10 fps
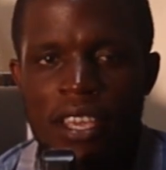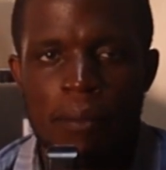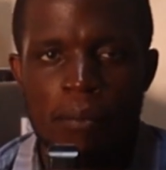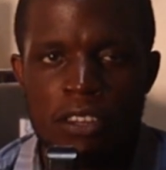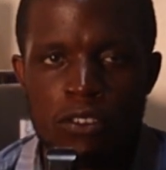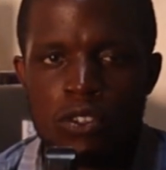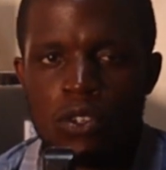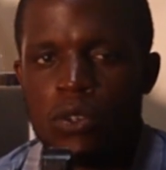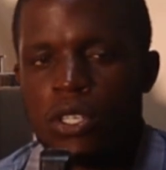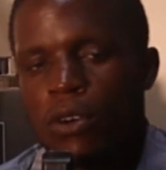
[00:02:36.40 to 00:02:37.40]
a metal
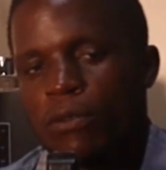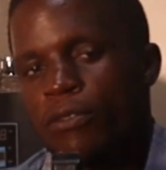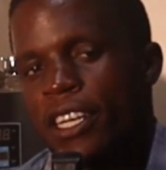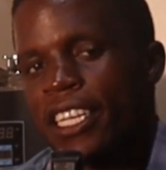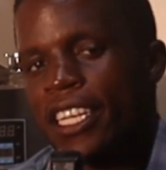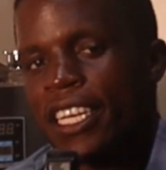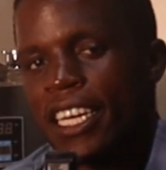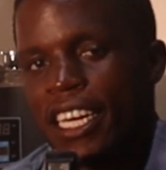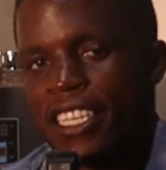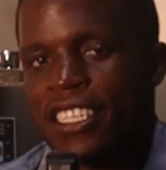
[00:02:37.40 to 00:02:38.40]
salt of fatty
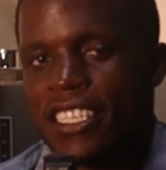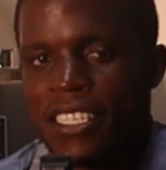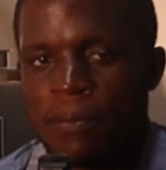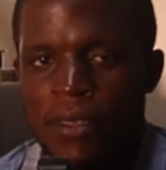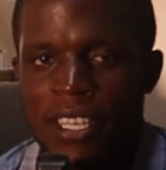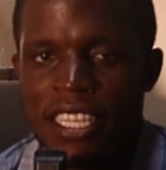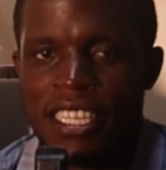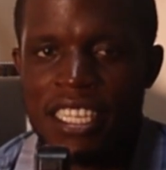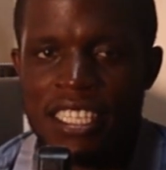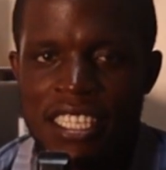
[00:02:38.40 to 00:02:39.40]
acids.
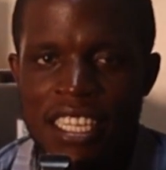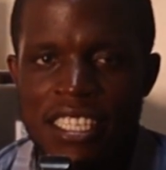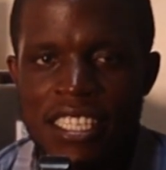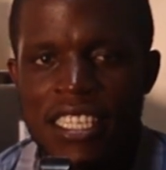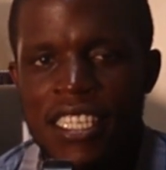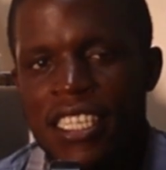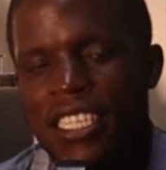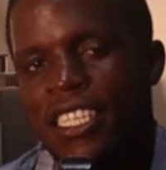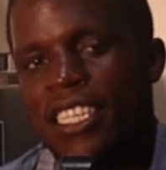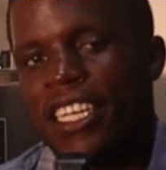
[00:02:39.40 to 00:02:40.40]
In this sense,
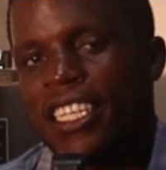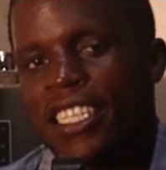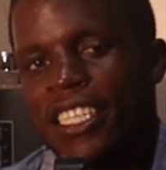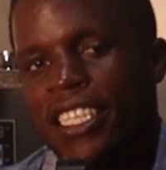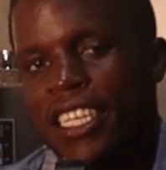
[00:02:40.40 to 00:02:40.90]
stearic